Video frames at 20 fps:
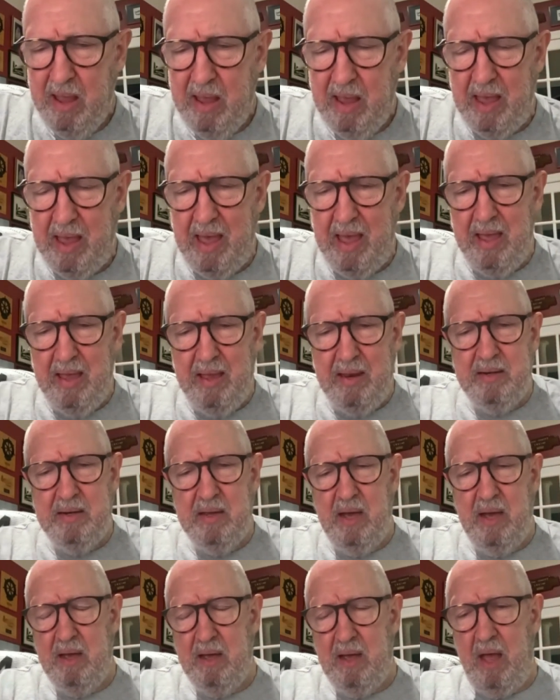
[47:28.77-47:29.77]
And
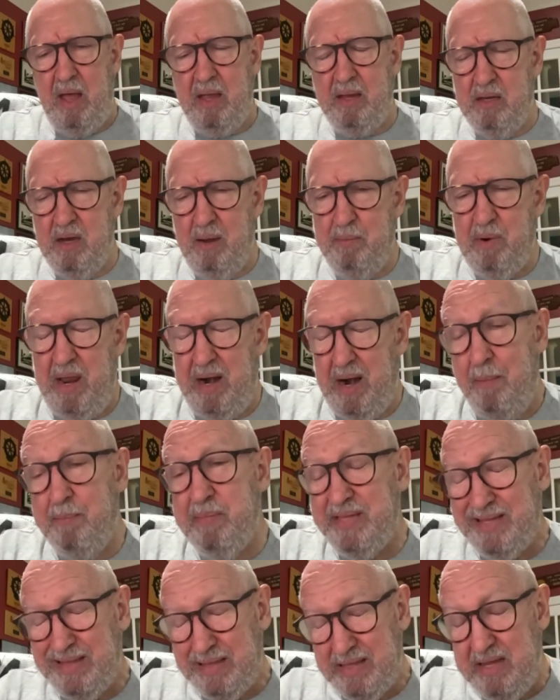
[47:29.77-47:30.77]
I'm
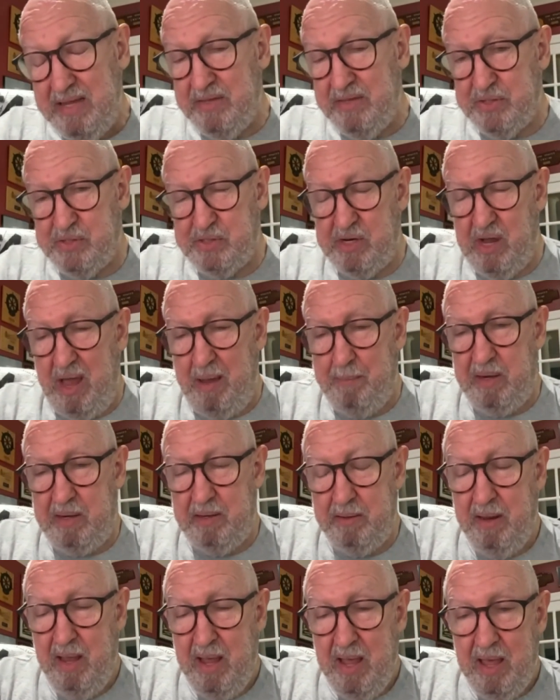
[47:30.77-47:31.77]
in the lead this time,
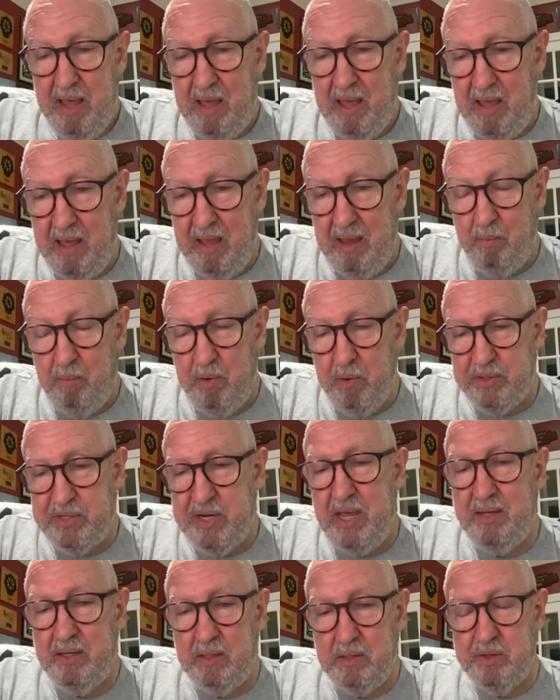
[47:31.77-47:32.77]
and we were
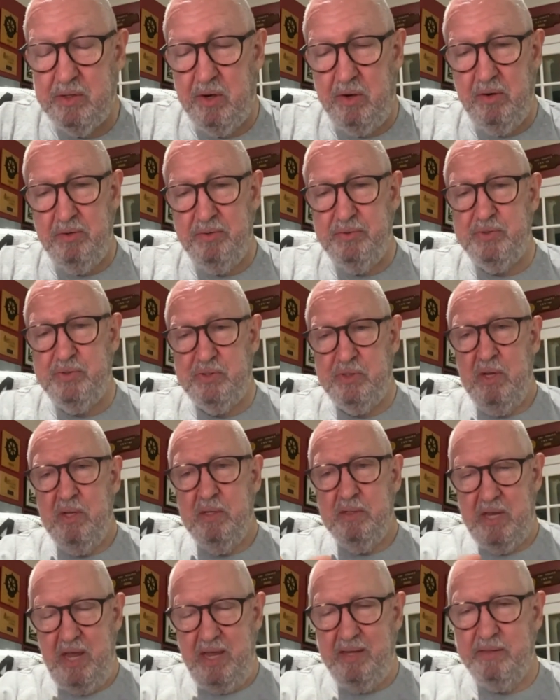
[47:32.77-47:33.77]
taking turns
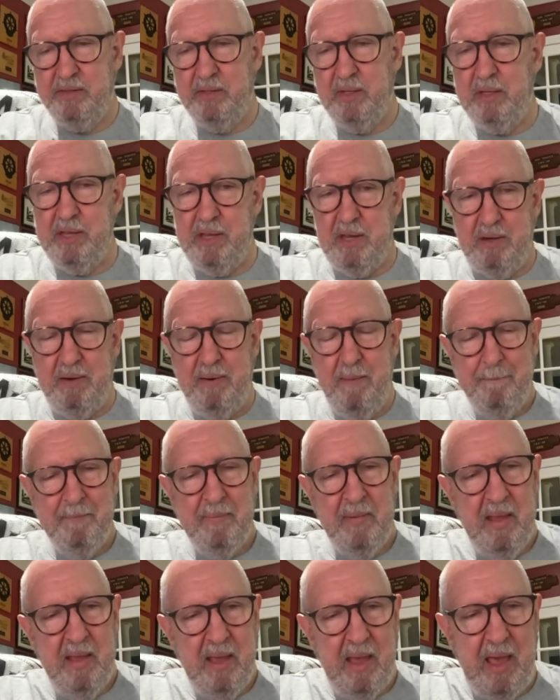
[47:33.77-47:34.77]
taking the lead,
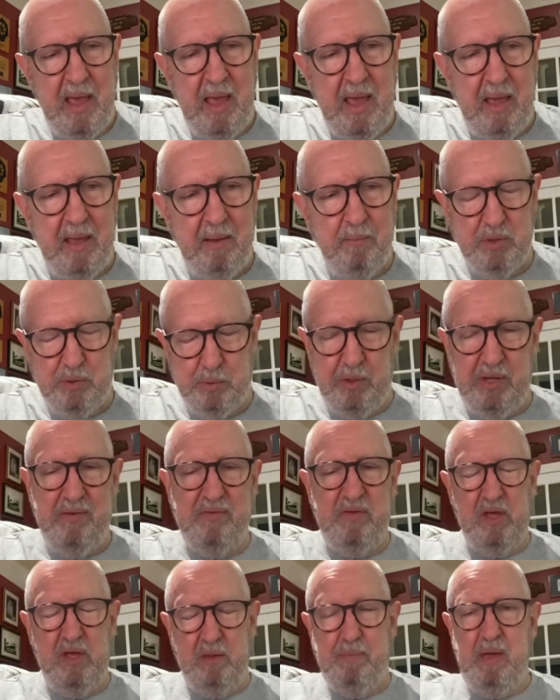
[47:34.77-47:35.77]
and which would
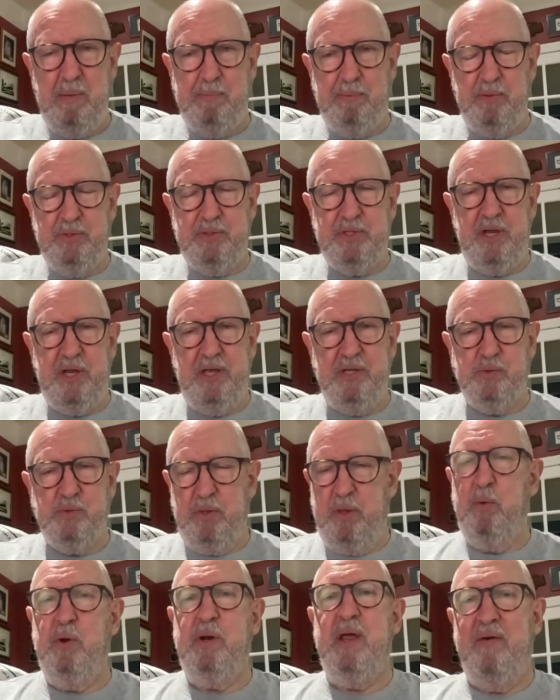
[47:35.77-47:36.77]
give the other people a chance where
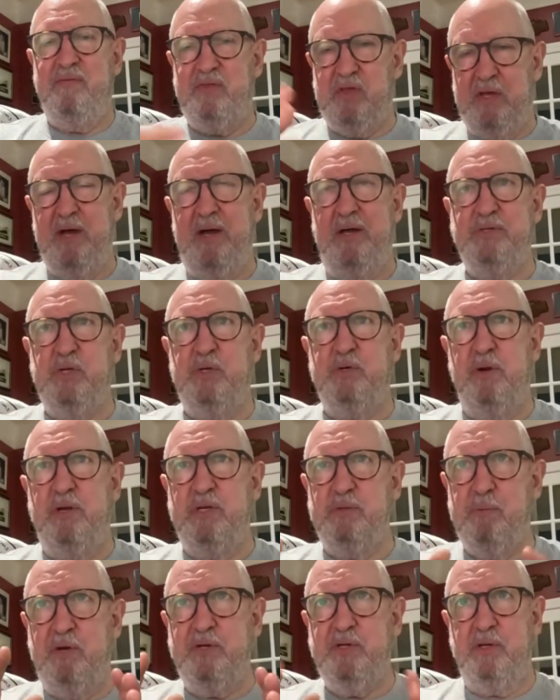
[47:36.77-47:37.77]
they wouldn't have to concentrate
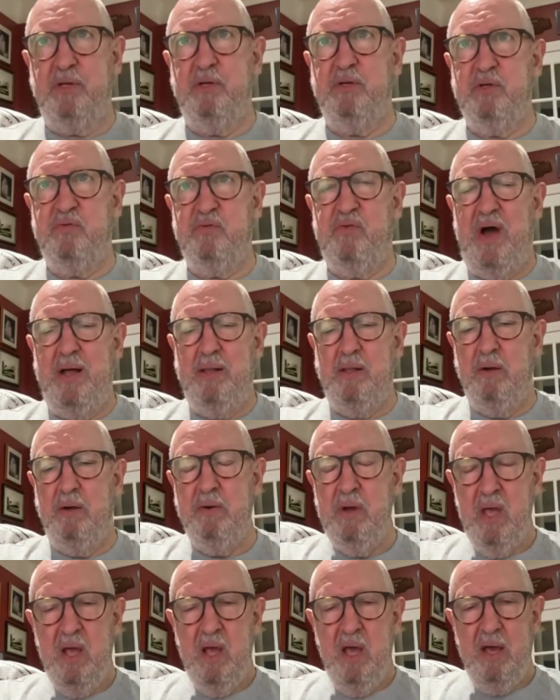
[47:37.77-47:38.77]
as much; they could just
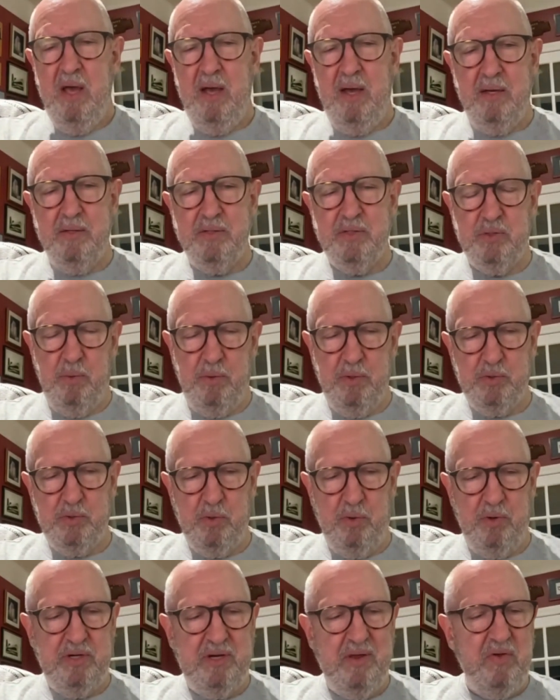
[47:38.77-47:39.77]
follow. So we were
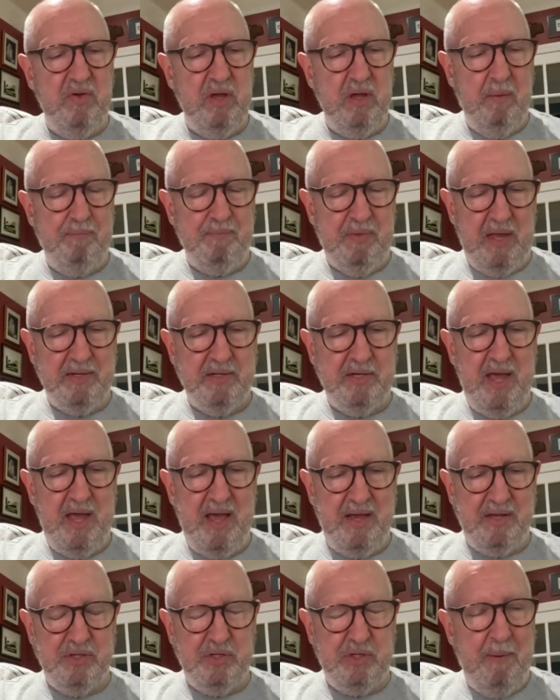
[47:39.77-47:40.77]
sort of divvying up that
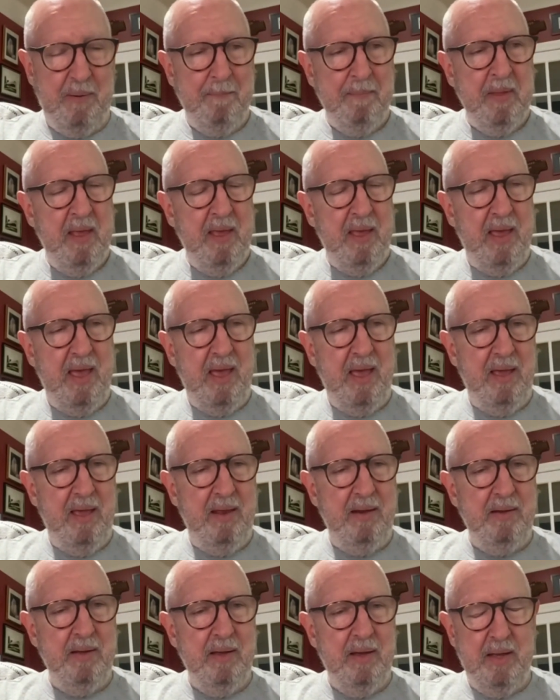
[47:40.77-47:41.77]
task.
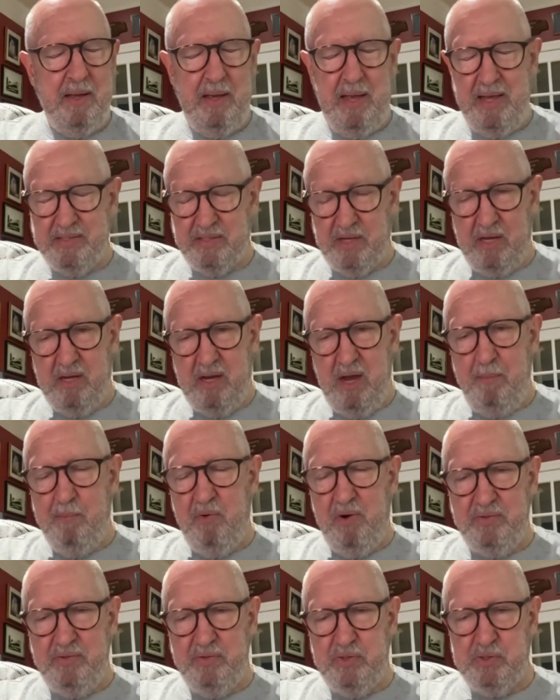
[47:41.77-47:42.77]
And as I come
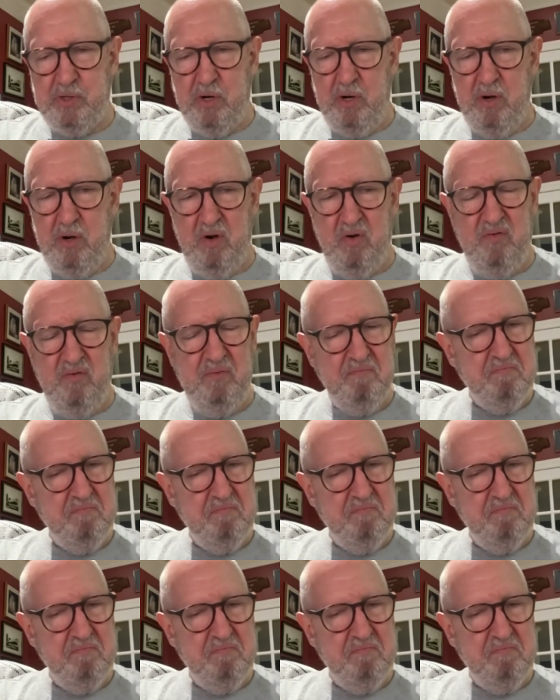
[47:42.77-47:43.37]
around this curve,